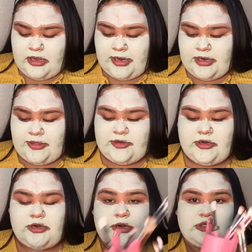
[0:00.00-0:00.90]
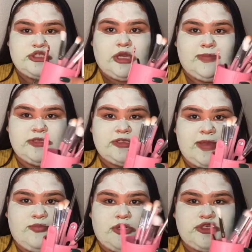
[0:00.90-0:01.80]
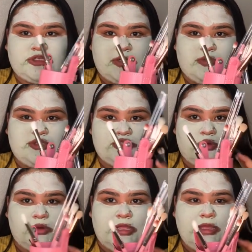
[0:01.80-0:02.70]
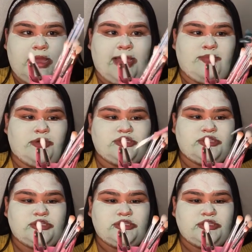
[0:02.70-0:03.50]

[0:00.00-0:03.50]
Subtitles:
another Shopmissa brush set, which is only eye brush.